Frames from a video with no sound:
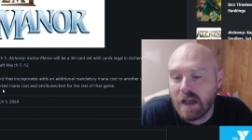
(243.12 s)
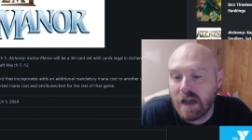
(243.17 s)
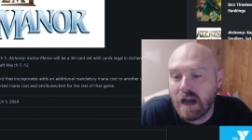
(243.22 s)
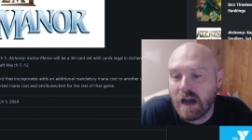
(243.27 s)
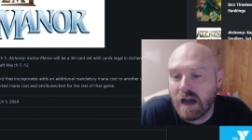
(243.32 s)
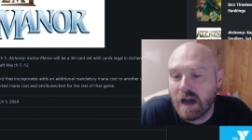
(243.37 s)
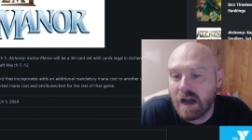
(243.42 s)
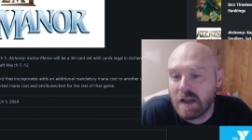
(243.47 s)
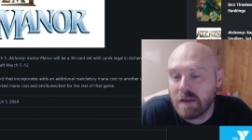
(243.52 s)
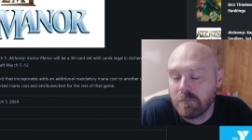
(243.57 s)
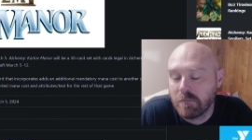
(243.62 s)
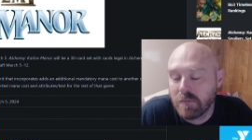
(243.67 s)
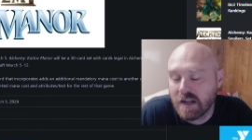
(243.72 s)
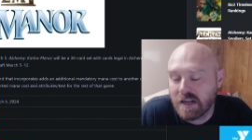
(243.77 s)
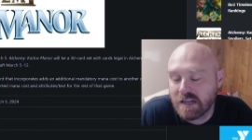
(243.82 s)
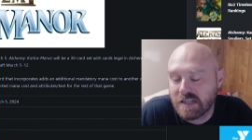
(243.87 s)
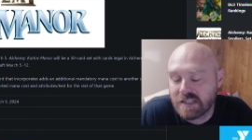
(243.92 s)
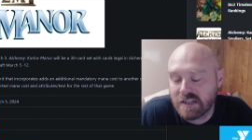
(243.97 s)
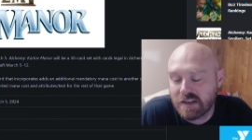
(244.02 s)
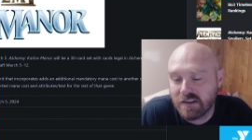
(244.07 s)
I'm
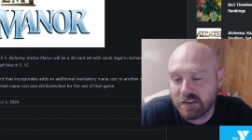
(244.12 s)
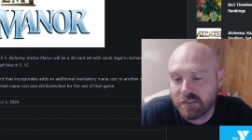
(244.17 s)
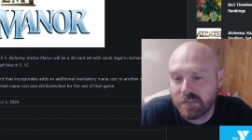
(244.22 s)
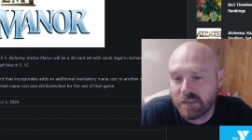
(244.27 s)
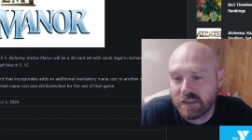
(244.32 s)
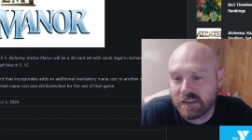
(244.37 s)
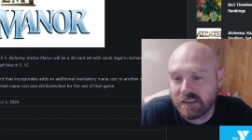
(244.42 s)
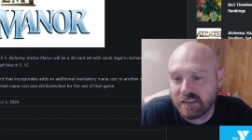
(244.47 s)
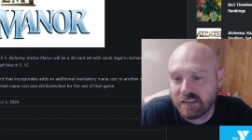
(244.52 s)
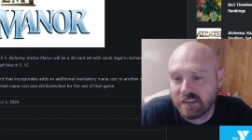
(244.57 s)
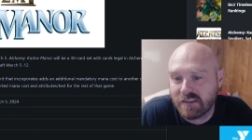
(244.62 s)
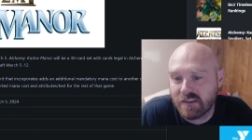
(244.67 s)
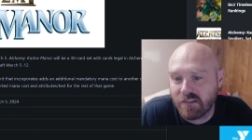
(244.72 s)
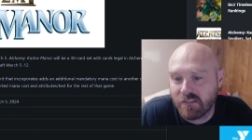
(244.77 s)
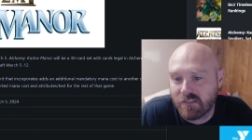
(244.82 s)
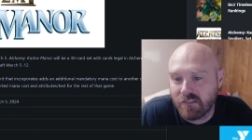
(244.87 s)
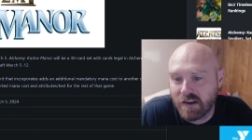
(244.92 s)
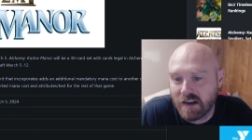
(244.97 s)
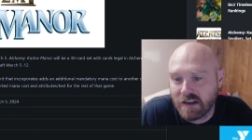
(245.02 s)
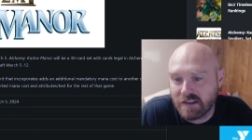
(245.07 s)
not sure if this is
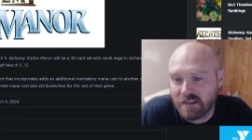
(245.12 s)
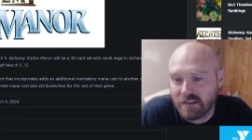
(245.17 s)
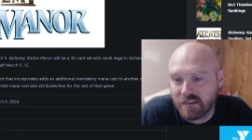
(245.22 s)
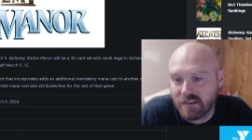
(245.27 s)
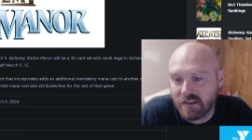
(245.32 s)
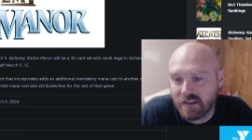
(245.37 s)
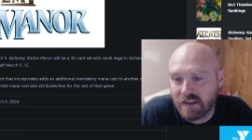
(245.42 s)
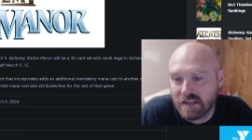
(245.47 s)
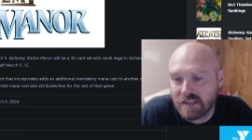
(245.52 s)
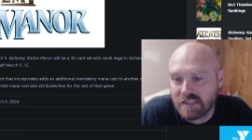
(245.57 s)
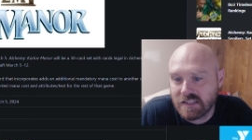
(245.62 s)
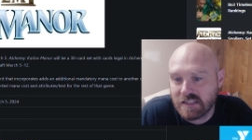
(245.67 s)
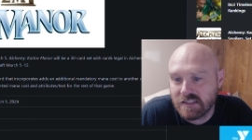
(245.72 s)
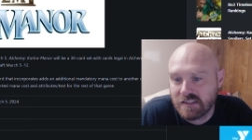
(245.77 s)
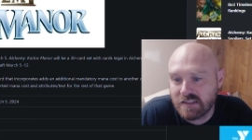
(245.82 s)
correct or not.